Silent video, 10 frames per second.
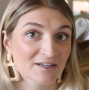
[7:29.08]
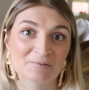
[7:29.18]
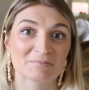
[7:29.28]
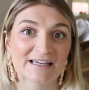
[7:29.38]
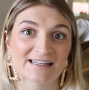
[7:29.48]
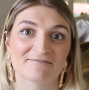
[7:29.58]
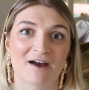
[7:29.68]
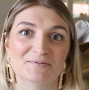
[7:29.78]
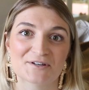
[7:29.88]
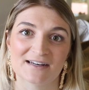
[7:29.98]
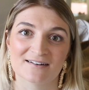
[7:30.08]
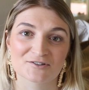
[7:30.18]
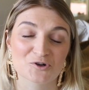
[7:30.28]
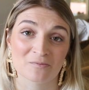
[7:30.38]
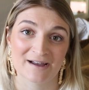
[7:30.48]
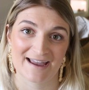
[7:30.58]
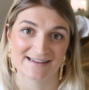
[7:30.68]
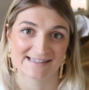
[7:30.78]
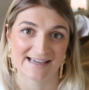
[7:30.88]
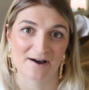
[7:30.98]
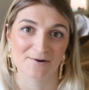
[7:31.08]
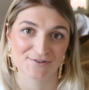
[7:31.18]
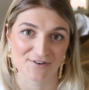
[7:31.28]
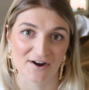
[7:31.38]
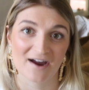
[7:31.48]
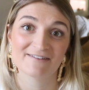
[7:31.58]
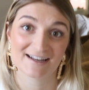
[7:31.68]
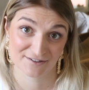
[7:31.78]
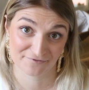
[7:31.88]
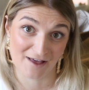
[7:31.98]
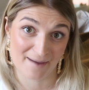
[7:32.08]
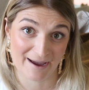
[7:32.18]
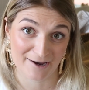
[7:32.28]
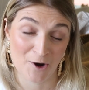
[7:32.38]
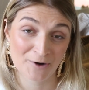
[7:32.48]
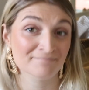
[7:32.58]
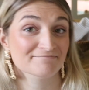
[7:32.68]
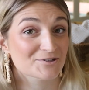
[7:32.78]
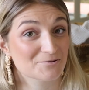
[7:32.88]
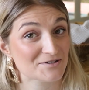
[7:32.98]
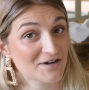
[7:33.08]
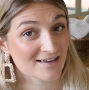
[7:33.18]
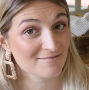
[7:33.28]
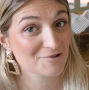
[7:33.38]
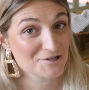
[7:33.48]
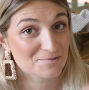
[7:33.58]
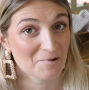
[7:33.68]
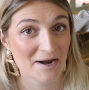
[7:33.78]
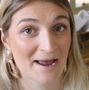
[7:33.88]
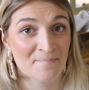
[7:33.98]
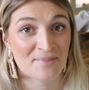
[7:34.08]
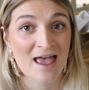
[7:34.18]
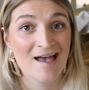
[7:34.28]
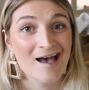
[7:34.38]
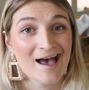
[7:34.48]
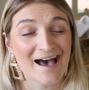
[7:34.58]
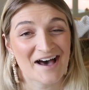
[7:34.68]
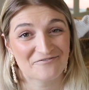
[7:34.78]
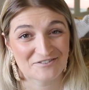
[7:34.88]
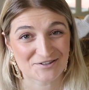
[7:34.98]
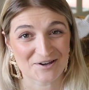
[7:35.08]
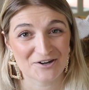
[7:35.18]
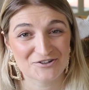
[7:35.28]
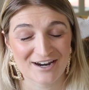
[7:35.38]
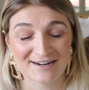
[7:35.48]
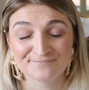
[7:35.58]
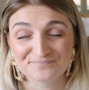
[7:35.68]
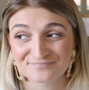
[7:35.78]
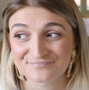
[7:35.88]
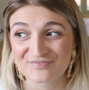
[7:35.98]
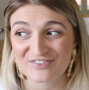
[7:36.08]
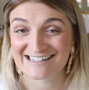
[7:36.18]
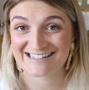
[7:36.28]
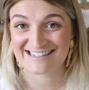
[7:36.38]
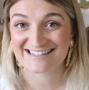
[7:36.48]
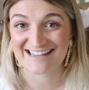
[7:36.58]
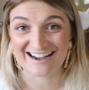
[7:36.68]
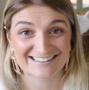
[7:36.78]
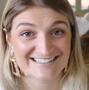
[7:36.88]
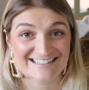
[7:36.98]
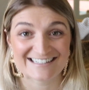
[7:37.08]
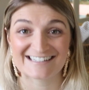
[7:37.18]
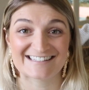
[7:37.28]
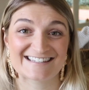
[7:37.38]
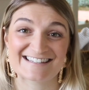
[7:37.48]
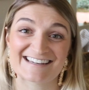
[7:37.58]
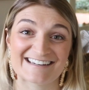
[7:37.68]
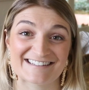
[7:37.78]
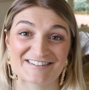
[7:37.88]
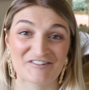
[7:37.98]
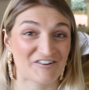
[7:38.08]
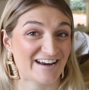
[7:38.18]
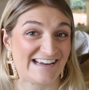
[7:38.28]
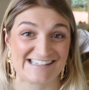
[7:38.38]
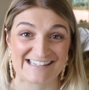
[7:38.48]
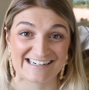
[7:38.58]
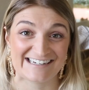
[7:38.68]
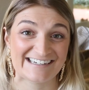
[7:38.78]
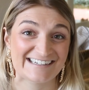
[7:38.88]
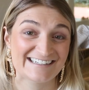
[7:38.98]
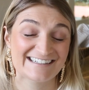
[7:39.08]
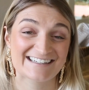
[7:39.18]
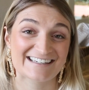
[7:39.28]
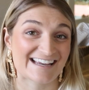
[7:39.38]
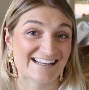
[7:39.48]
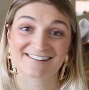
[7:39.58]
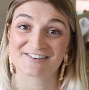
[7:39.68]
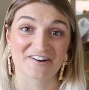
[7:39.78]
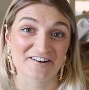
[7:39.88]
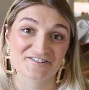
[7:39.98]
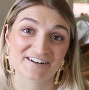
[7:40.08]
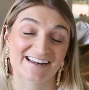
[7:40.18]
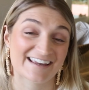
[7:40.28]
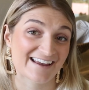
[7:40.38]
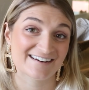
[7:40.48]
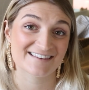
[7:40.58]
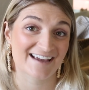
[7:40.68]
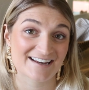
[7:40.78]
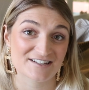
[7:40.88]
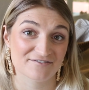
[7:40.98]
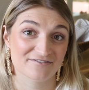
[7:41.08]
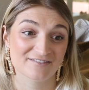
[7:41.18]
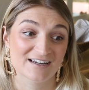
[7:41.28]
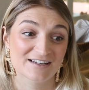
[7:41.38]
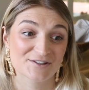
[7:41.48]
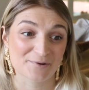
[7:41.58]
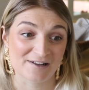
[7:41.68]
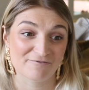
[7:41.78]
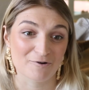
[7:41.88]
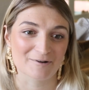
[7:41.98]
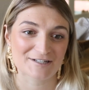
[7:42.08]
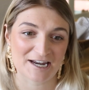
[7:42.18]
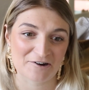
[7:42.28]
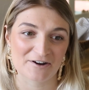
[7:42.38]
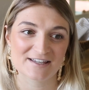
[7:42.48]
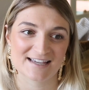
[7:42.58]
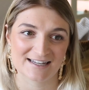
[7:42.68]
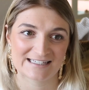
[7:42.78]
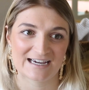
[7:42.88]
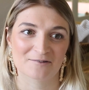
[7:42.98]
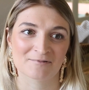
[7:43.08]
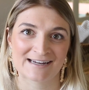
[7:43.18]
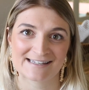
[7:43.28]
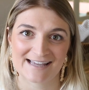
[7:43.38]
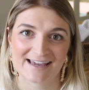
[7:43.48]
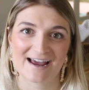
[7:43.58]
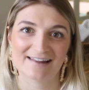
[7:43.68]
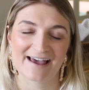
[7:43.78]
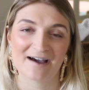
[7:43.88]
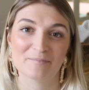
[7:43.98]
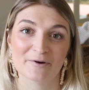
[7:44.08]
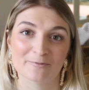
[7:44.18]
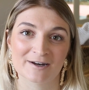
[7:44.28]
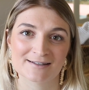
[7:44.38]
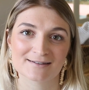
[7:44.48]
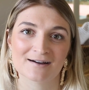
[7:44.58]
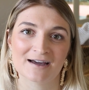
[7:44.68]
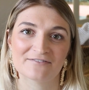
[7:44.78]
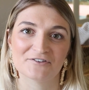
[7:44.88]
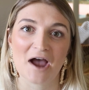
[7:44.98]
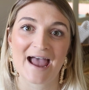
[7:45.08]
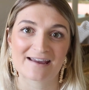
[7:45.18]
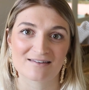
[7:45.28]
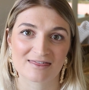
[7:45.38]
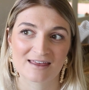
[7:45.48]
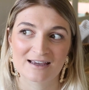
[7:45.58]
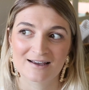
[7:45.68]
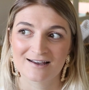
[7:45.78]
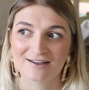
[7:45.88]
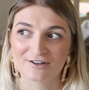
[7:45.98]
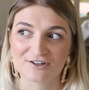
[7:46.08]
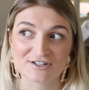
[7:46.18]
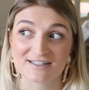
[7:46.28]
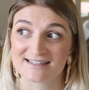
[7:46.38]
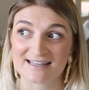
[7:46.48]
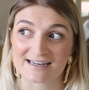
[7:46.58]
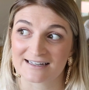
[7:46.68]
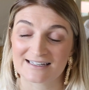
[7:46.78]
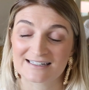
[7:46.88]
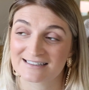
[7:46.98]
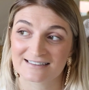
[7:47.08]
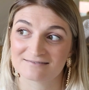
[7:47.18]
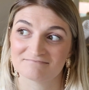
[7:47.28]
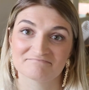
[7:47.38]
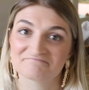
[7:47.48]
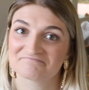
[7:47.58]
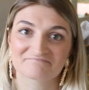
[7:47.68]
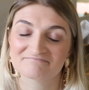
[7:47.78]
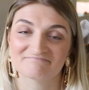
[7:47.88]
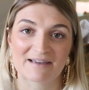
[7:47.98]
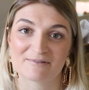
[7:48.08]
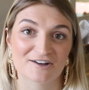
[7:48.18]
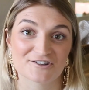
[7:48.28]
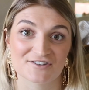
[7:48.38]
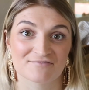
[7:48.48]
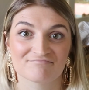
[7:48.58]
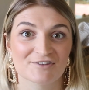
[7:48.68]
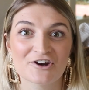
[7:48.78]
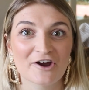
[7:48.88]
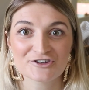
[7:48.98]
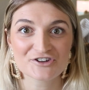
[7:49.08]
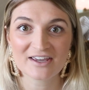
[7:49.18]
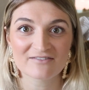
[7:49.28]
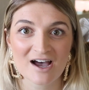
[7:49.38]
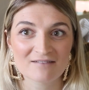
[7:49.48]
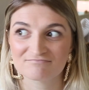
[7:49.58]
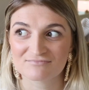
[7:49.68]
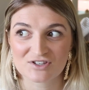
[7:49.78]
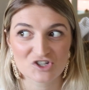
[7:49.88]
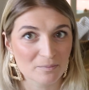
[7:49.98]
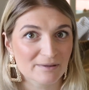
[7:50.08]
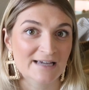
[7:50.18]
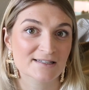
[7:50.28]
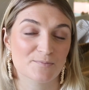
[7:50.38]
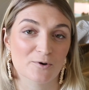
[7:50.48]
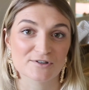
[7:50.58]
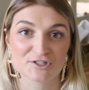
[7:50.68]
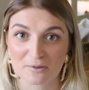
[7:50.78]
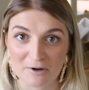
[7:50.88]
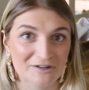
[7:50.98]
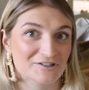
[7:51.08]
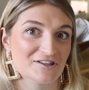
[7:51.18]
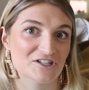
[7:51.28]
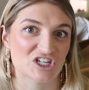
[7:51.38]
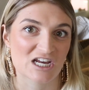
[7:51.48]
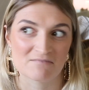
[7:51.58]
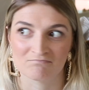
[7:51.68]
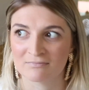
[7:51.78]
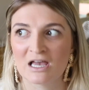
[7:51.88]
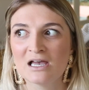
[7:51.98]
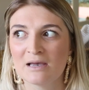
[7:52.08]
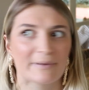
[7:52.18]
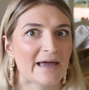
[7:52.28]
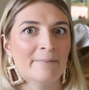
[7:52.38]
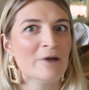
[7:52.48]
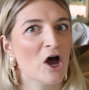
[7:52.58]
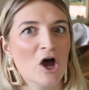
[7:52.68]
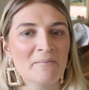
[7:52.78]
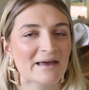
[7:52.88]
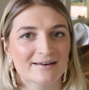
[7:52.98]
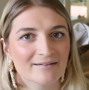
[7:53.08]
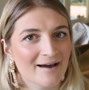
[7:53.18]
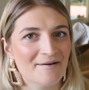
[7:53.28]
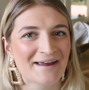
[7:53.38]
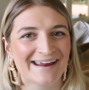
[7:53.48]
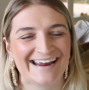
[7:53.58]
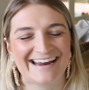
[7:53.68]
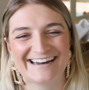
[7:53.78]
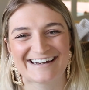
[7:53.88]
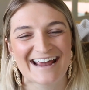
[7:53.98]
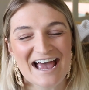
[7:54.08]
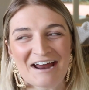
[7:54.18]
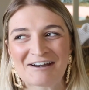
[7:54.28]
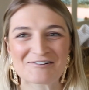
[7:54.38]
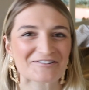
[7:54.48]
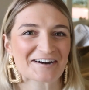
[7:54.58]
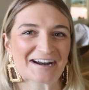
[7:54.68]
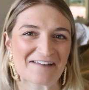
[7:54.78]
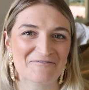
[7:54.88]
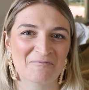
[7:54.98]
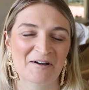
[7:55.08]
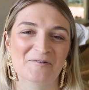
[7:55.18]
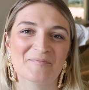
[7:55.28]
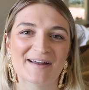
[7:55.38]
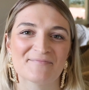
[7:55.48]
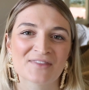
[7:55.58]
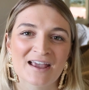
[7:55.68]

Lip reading: completely ruptured and tore my ACL, so I've had to fly back home to Australia, which is where I am, for surgery. It sucked. It's not easy getting surgery again at the age of 24, which I know sounds young when I say it out loud, but when it's kind of your 8th, you just think, maybe I just, you know, should give up, stop playing sports, stop going to the gym, become a hermit. I mean, not that I ever will, but,